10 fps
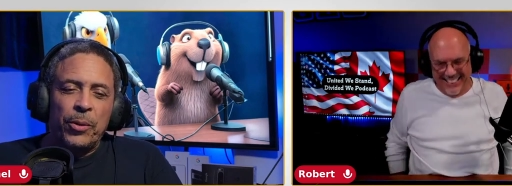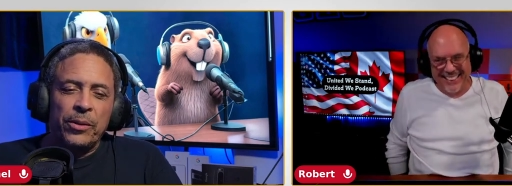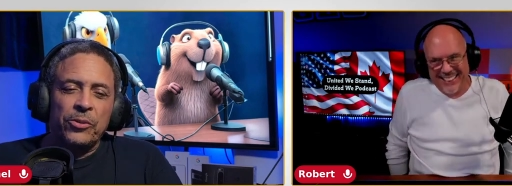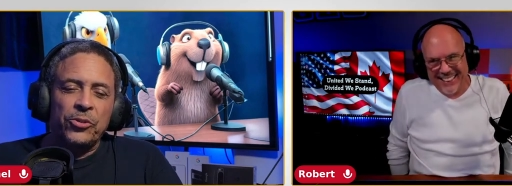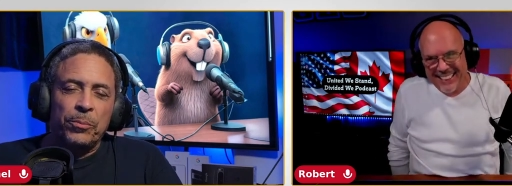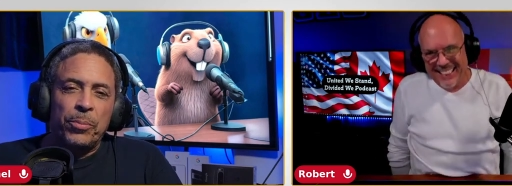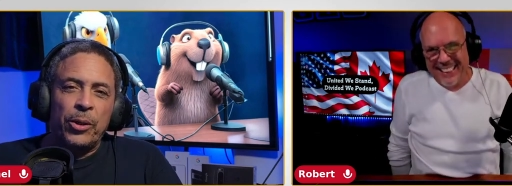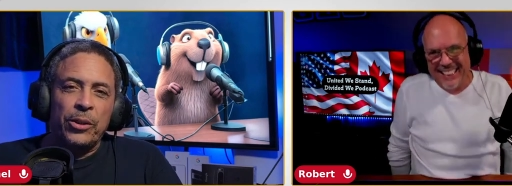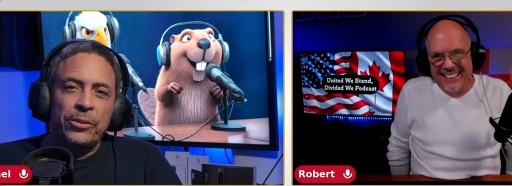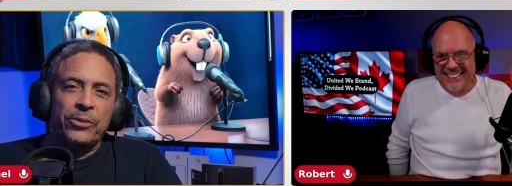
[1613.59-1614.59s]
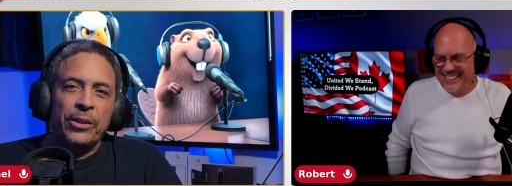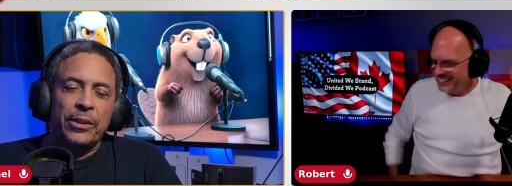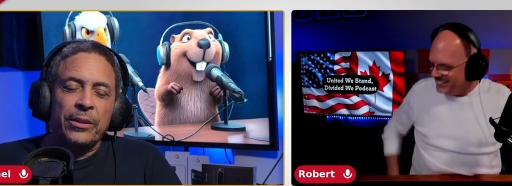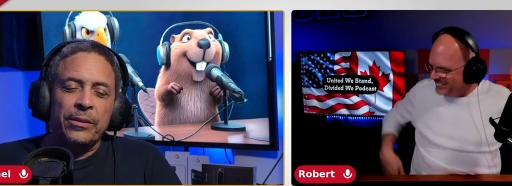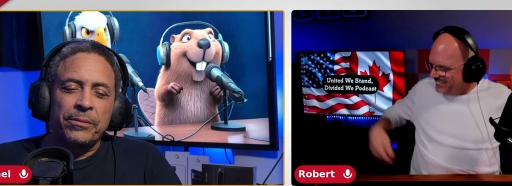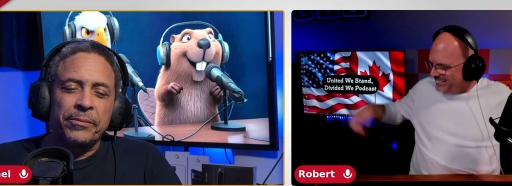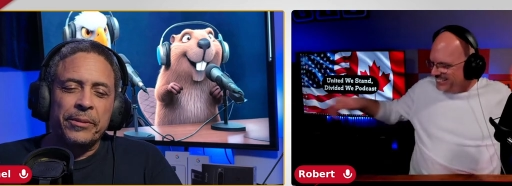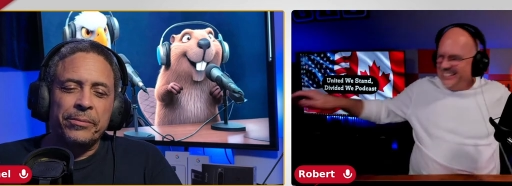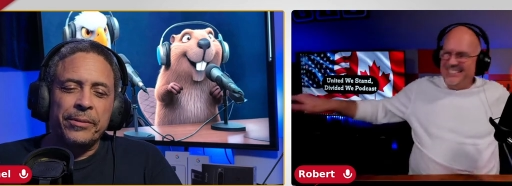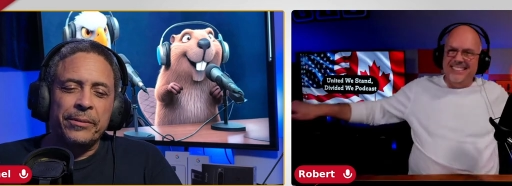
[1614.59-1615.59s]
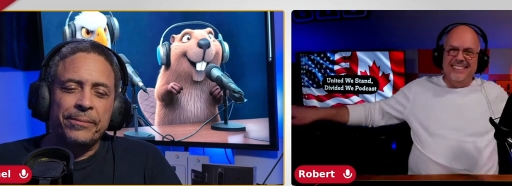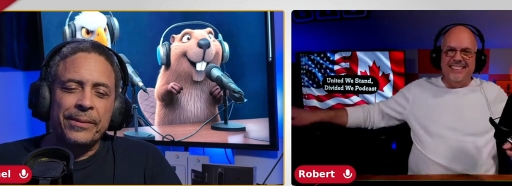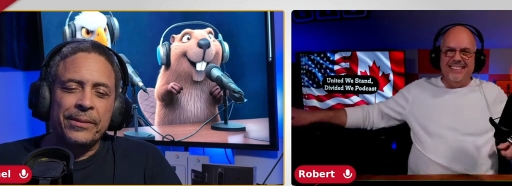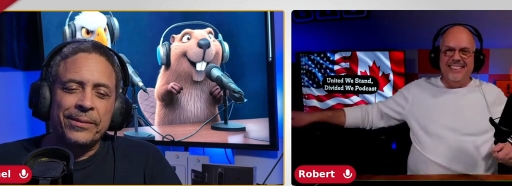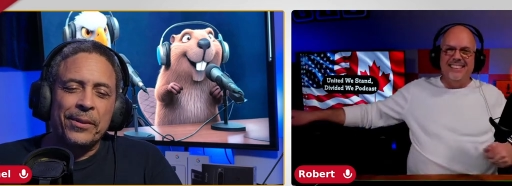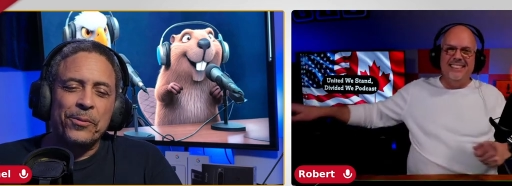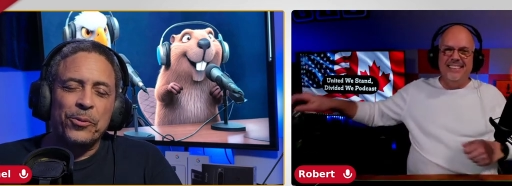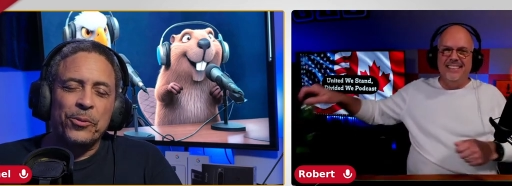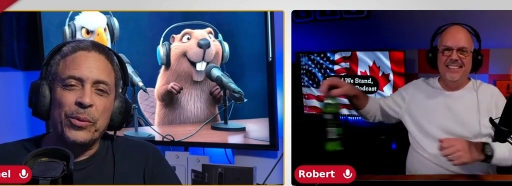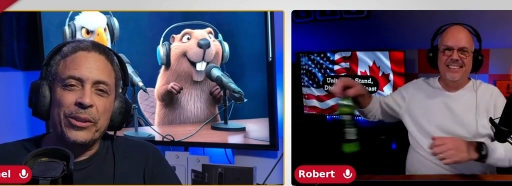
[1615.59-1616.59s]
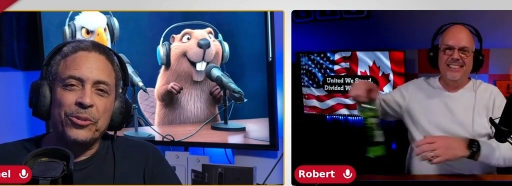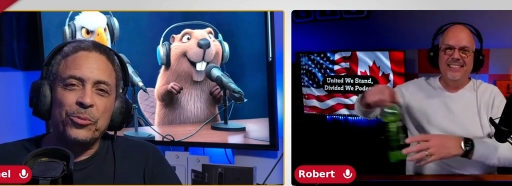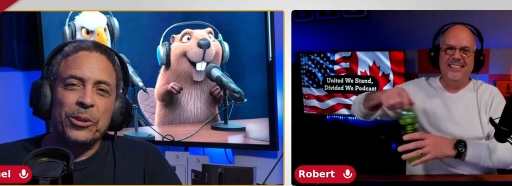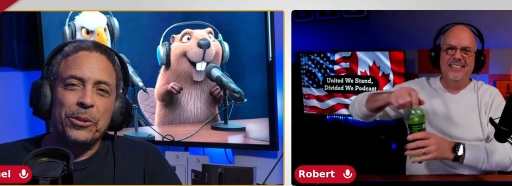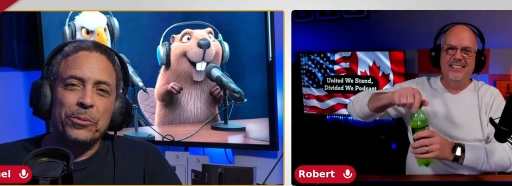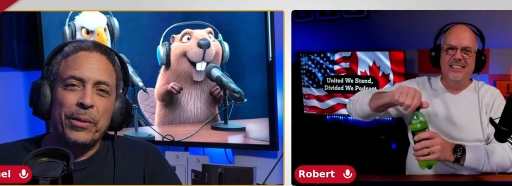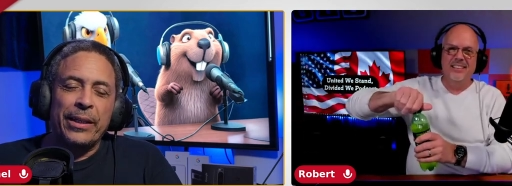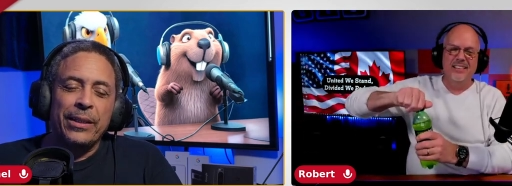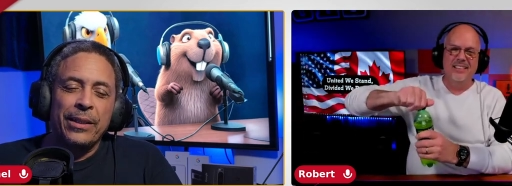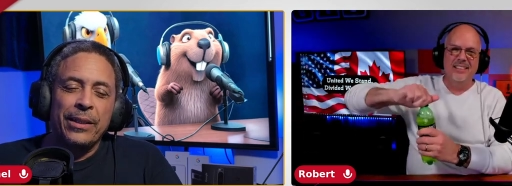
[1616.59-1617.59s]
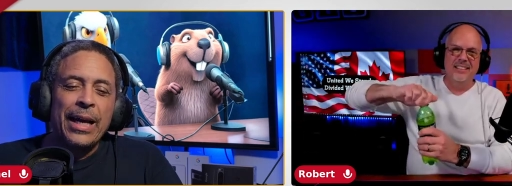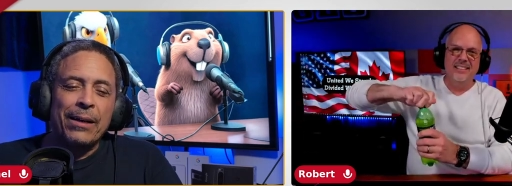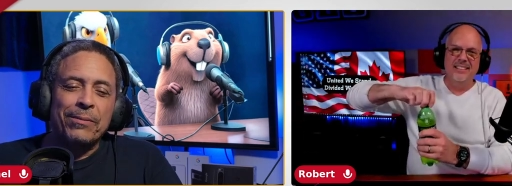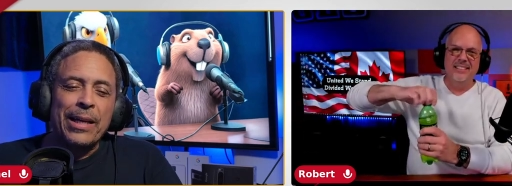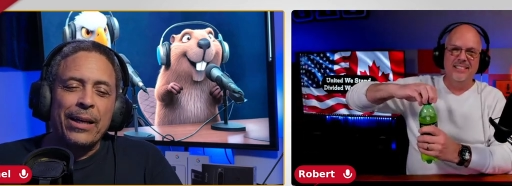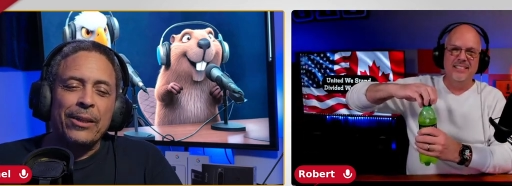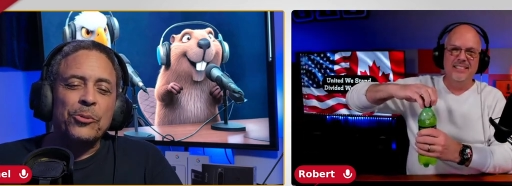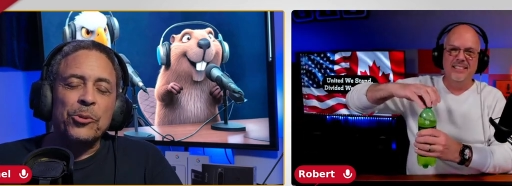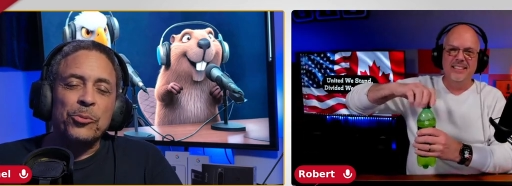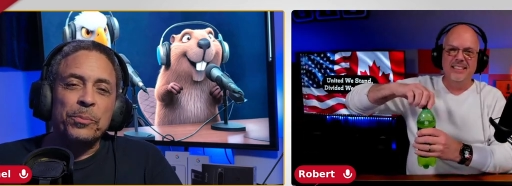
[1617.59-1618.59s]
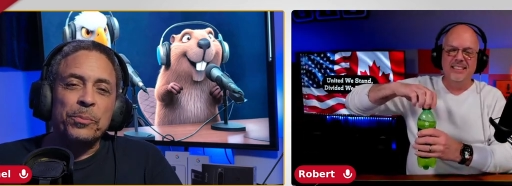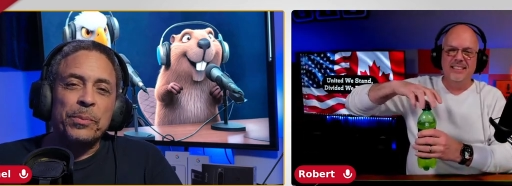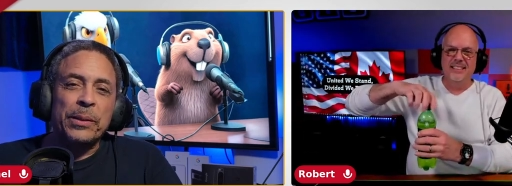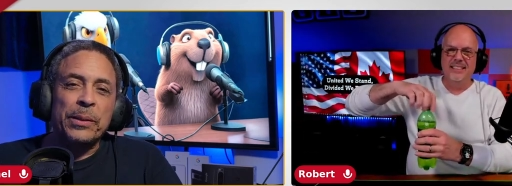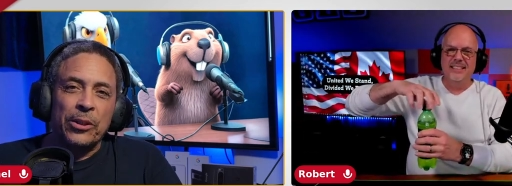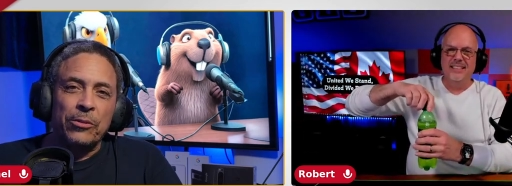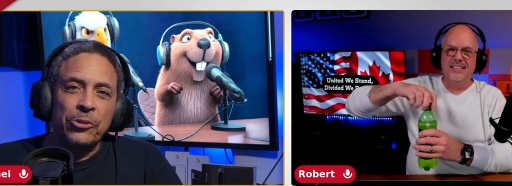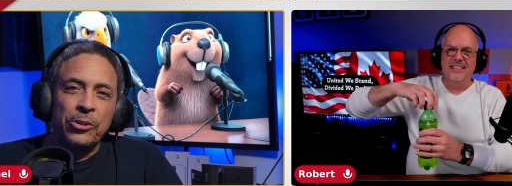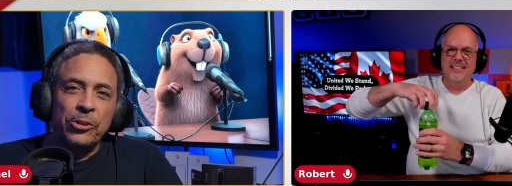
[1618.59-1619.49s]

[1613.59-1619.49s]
Speaker 1: There's some parts of the southern U.S. where you might have to ask them to repeat themselves.